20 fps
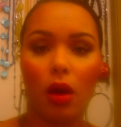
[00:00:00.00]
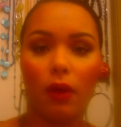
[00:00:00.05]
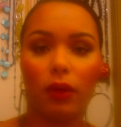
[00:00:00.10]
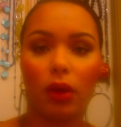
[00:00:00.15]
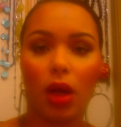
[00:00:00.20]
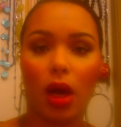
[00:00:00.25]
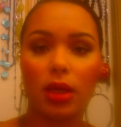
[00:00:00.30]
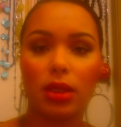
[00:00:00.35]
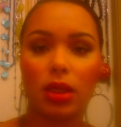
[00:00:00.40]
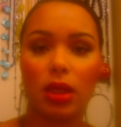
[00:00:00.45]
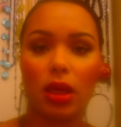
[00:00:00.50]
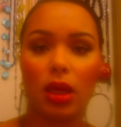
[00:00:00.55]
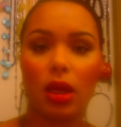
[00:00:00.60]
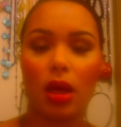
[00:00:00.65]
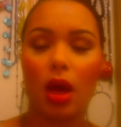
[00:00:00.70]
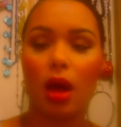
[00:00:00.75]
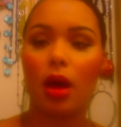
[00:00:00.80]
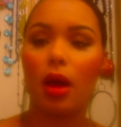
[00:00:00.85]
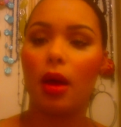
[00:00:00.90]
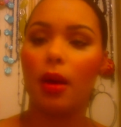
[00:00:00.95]

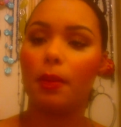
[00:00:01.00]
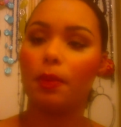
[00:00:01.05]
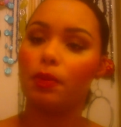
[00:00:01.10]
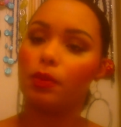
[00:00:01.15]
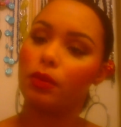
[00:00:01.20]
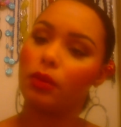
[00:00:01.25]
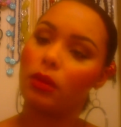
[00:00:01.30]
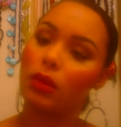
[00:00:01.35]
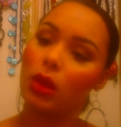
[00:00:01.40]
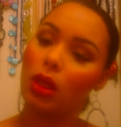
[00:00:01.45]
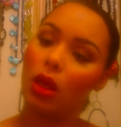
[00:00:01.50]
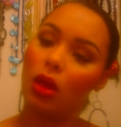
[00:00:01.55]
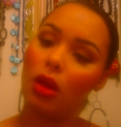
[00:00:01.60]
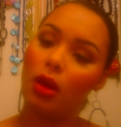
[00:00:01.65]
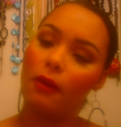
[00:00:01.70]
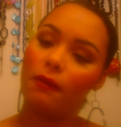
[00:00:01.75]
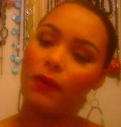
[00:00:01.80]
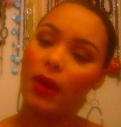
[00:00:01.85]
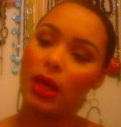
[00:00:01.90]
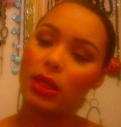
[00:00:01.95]
Velocity
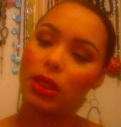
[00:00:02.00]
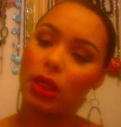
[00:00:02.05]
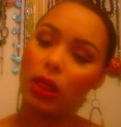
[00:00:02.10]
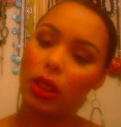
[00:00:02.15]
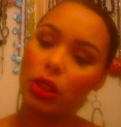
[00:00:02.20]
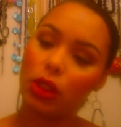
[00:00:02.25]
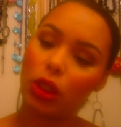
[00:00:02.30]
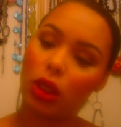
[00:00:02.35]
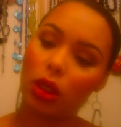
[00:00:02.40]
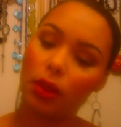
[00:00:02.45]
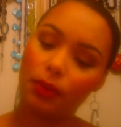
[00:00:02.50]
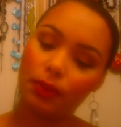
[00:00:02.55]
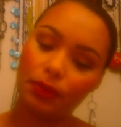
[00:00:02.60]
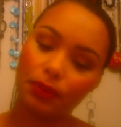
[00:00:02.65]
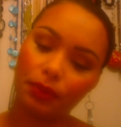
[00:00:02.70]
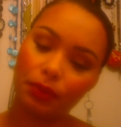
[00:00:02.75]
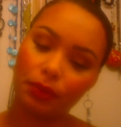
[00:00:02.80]
face cleanser.